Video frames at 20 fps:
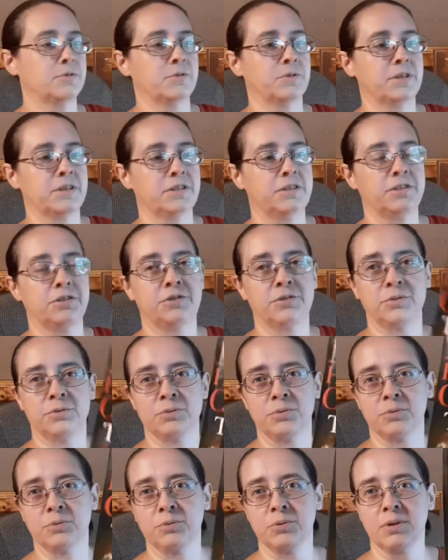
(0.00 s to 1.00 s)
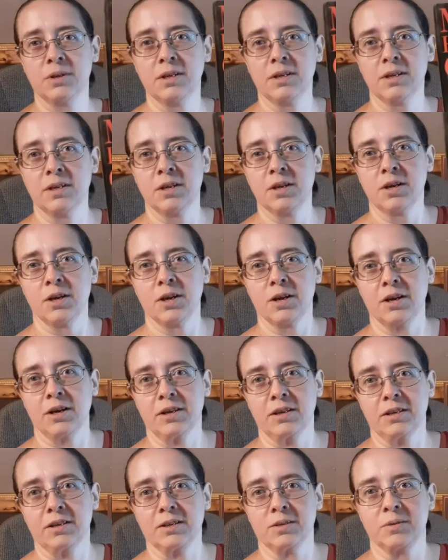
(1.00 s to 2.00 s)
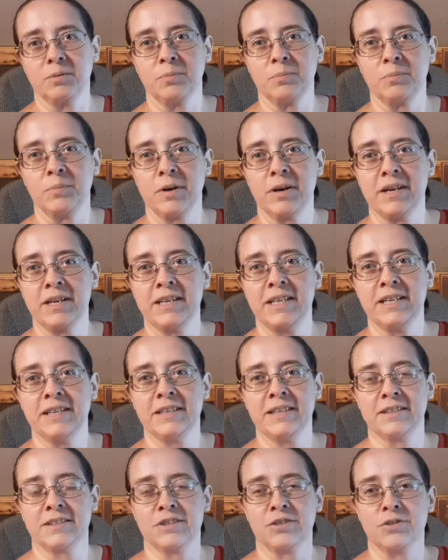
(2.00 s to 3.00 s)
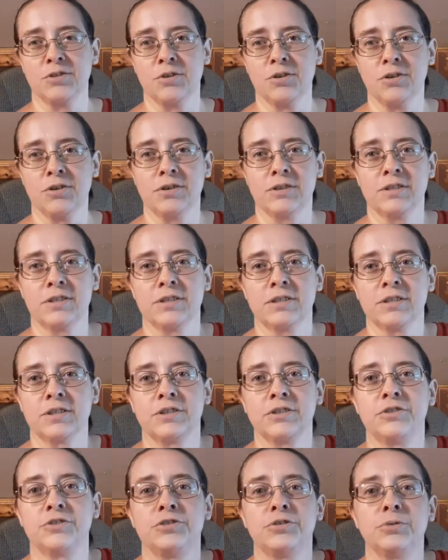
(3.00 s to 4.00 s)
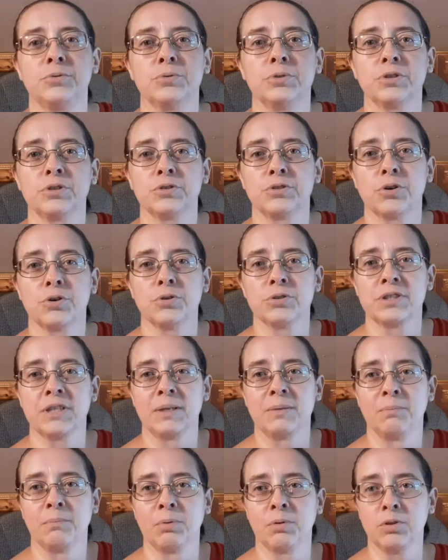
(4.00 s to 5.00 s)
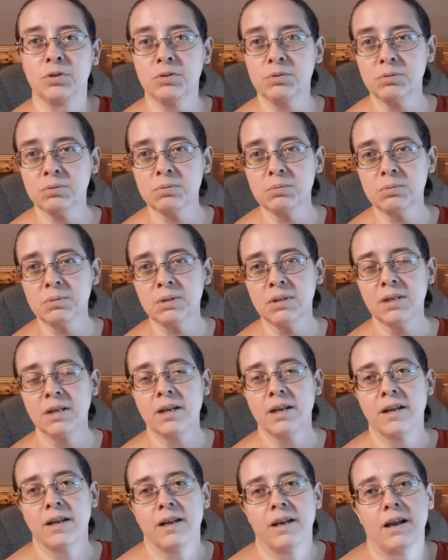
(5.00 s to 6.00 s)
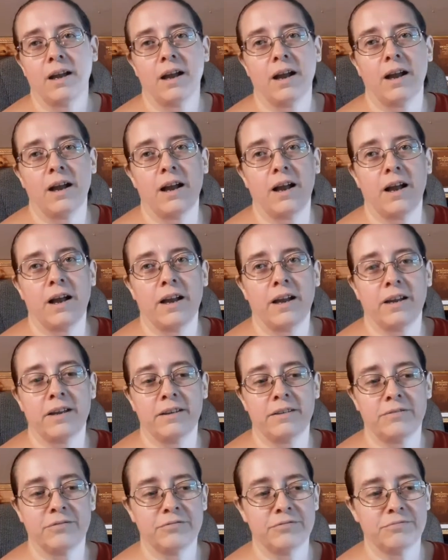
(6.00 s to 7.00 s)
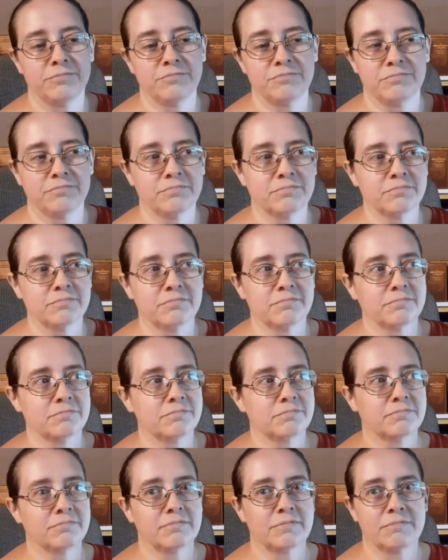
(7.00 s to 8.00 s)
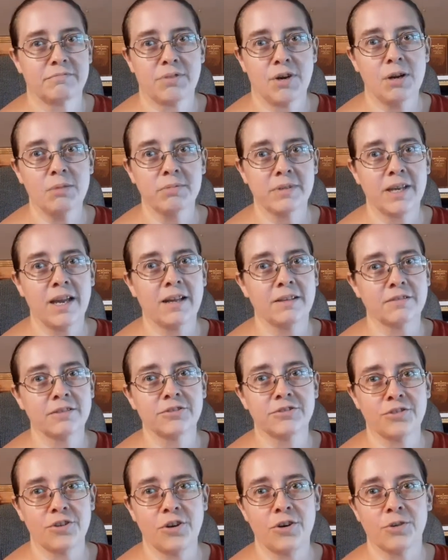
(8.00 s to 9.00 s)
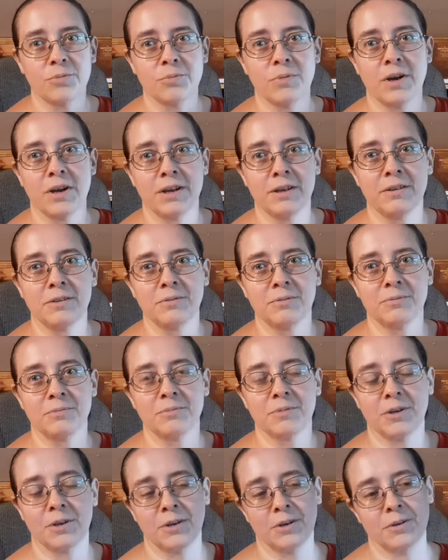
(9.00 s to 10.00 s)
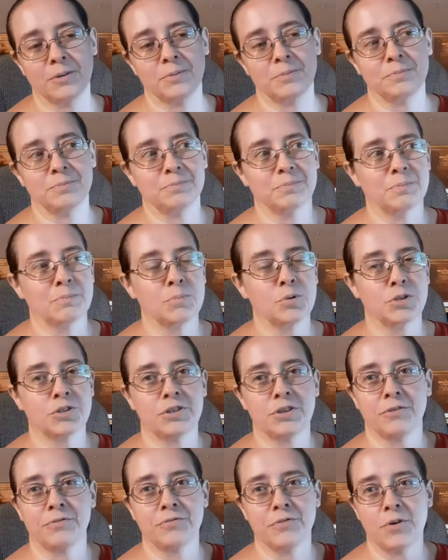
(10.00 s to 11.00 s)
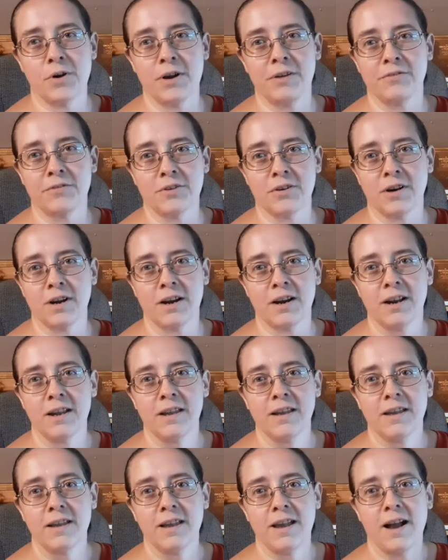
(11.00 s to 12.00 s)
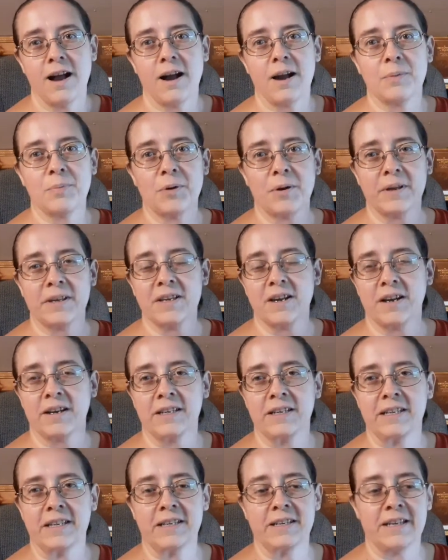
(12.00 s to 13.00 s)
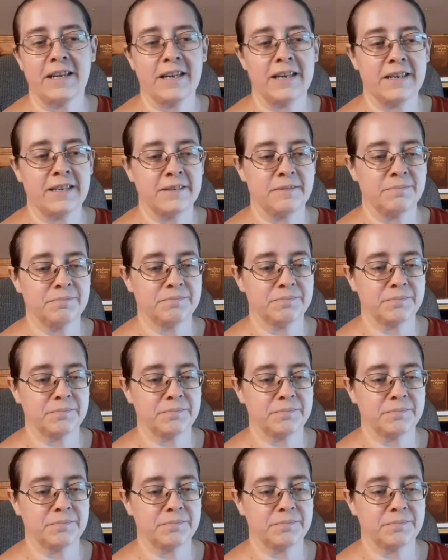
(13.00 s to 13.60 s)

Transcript: going to do uh, Mary Higgins Clark's The Two Little Girls in Blue. i probably had this on my uh, bookshelf forever. I probably got it in a